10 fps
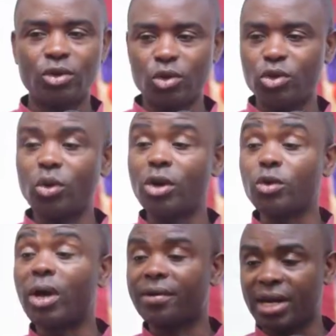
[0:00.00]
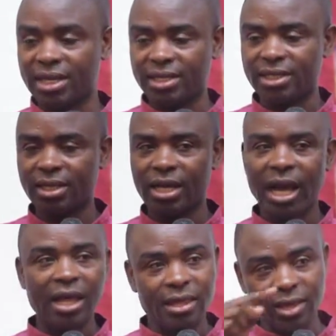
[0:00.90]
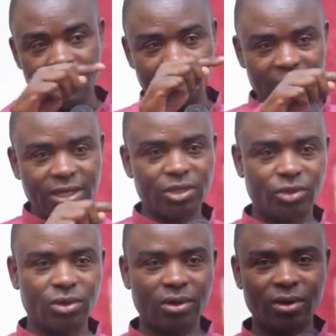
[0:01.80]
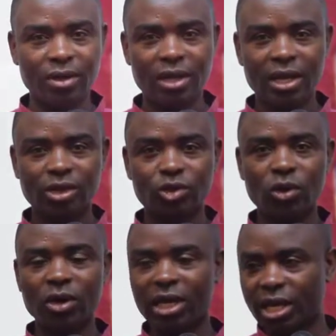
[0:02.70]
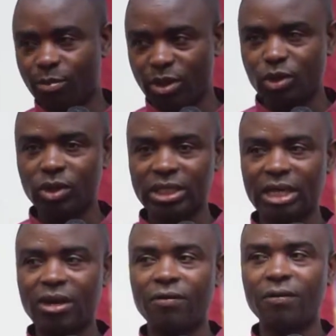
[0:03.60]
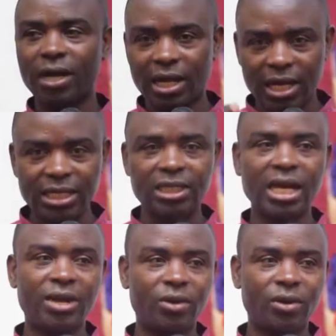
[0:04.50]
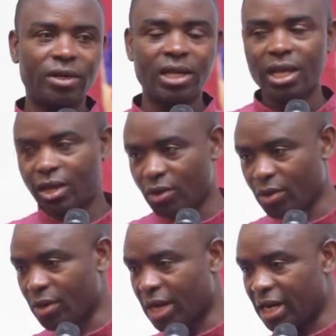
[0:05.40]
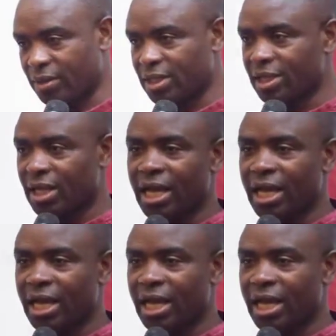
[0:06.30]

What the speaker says: You are right. I think your friend is wrong. So keep it to yourself. Let's carry on. You go out.